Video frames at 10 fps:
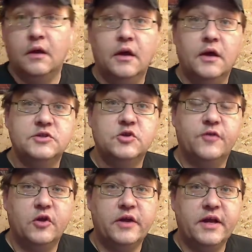So if
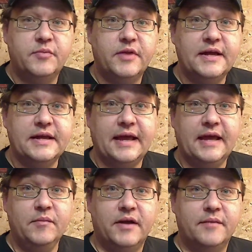you're looking to play a
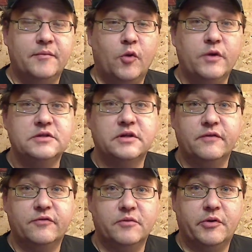game, I'm always looking
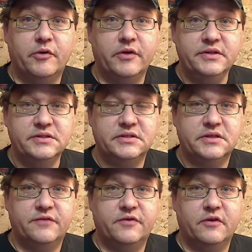for opponents.
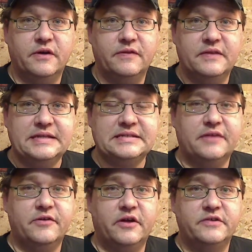If you're in the
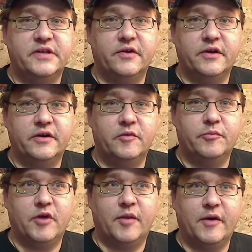Southern Ontario,
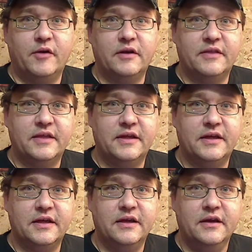primarily
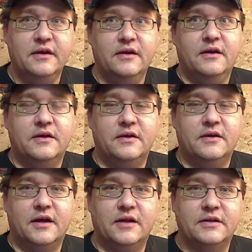the
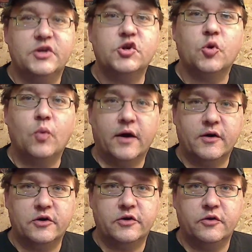
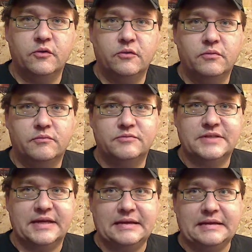Kitchener-Waterloo,
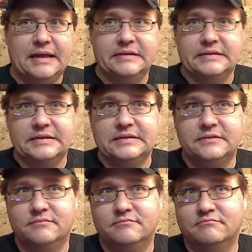say London.